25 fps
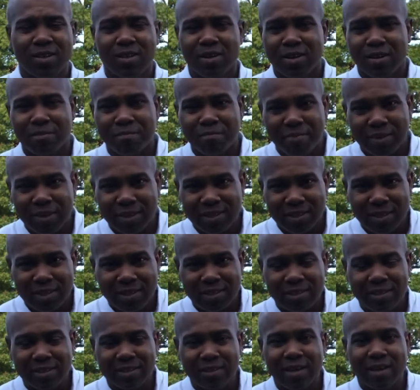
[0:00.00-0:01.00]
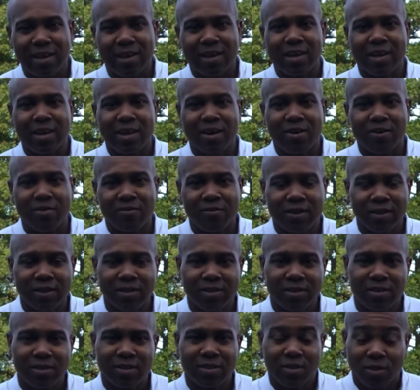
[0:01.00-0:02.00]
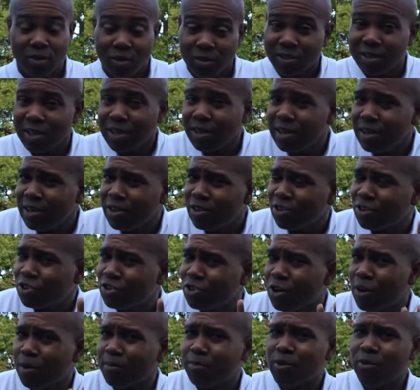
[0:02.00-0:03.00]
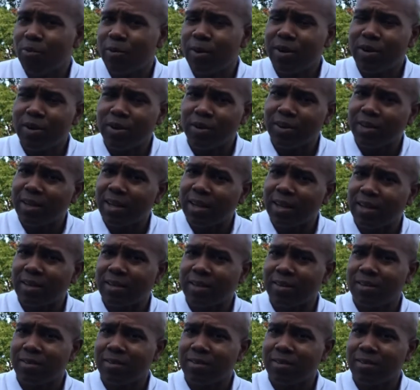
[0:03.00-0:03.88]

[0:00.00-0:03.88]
The business is taking care of it. You're still in your job, doing your thing.